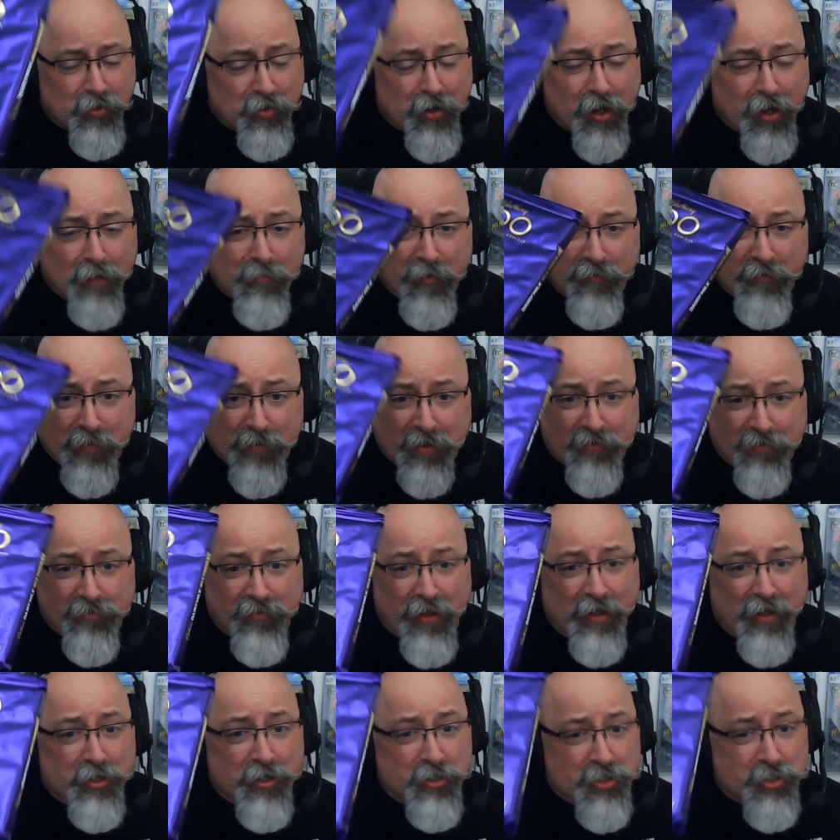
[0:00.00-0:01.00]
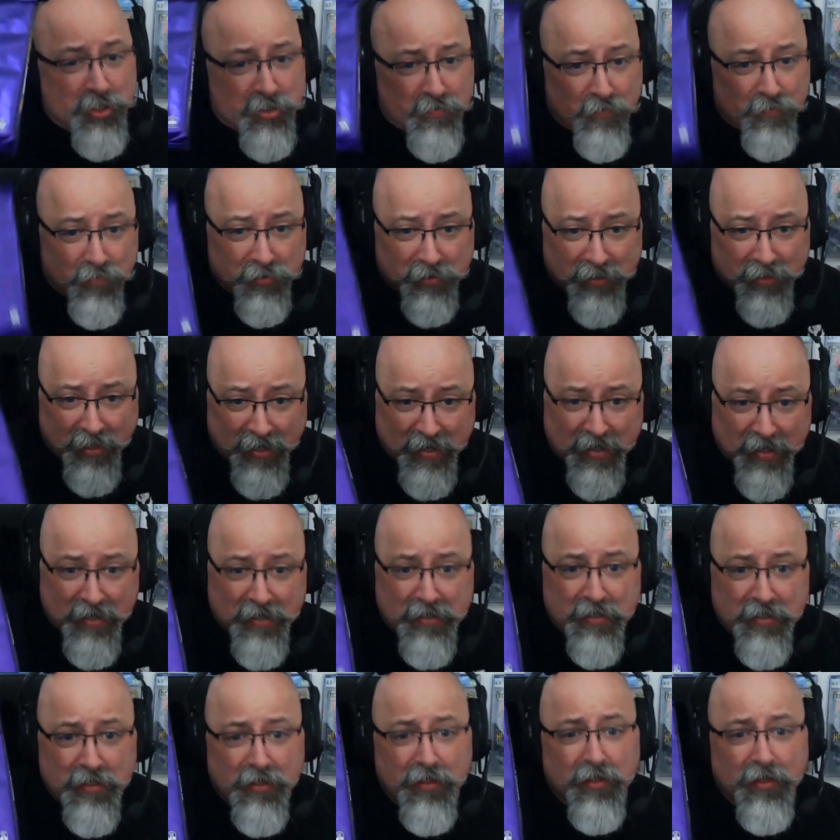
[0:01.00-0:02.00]
I'm a big fan of just
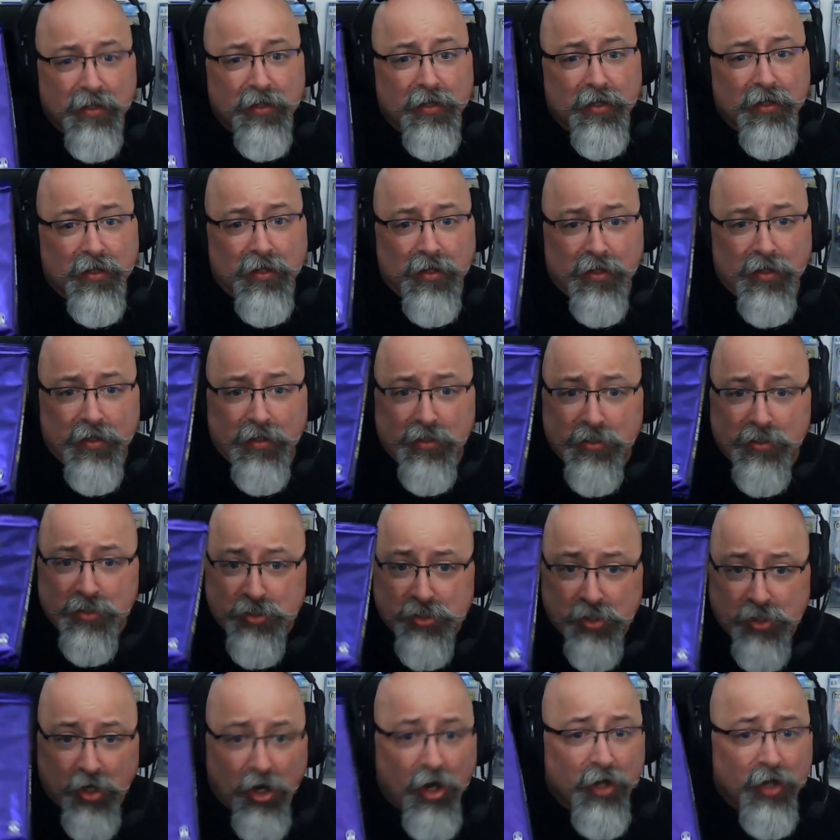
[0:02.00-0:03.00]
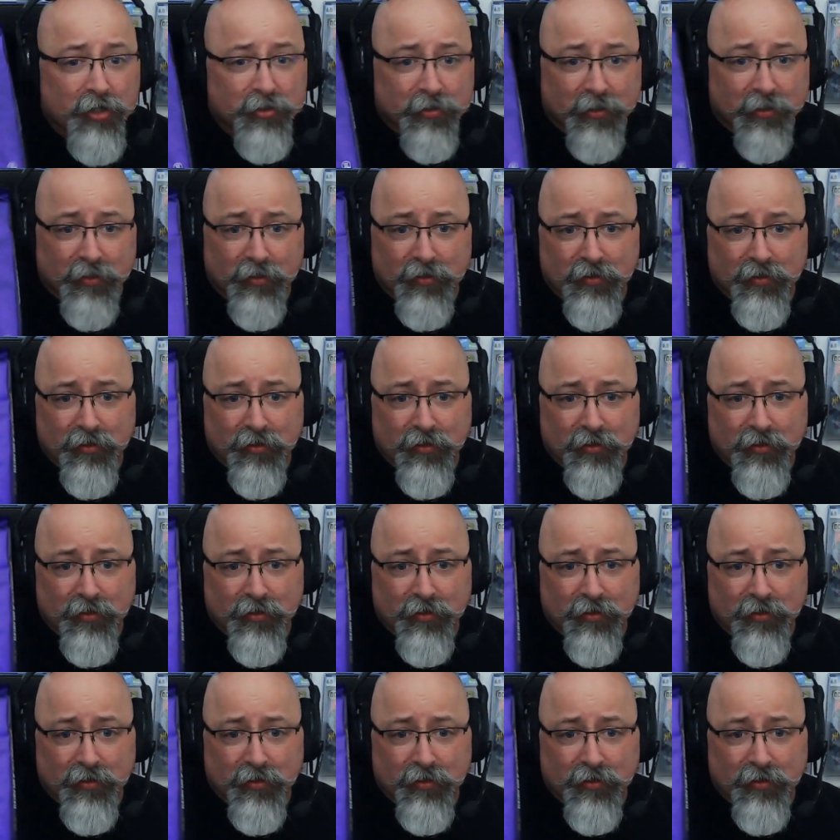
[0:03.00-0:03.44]
plain chocolate.